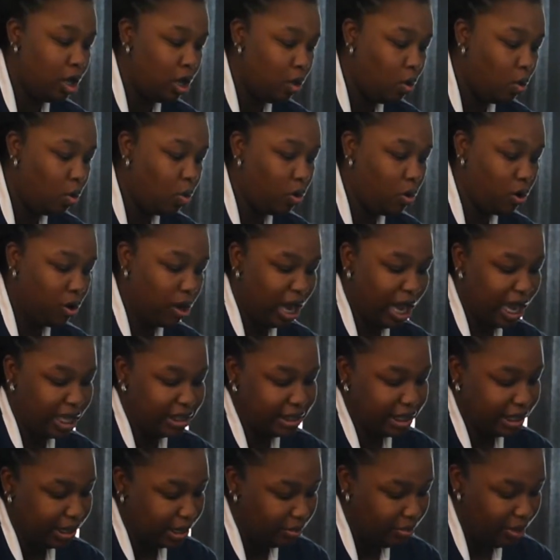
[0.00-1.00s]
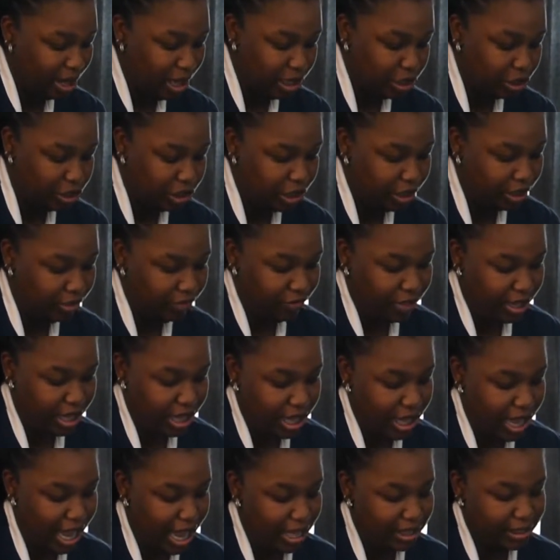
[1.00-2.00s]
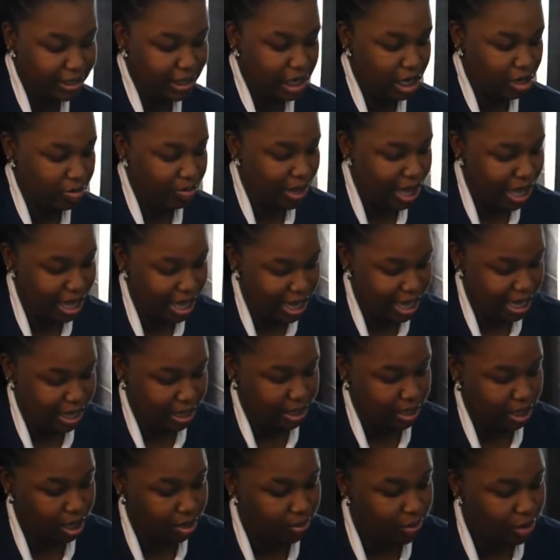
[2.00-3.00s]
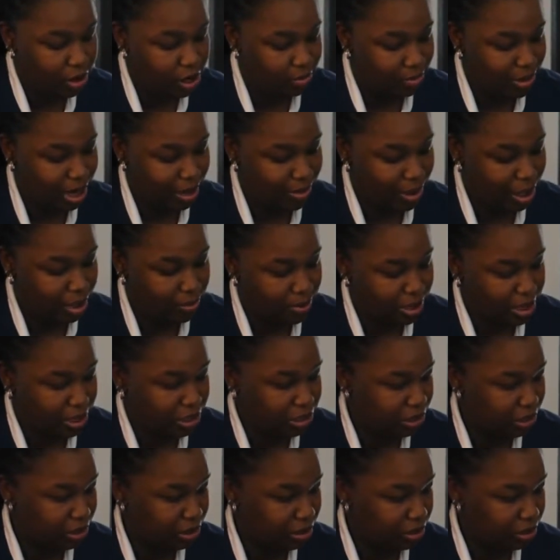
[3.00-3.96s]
or asking the patient if he has any pain upon my palpation.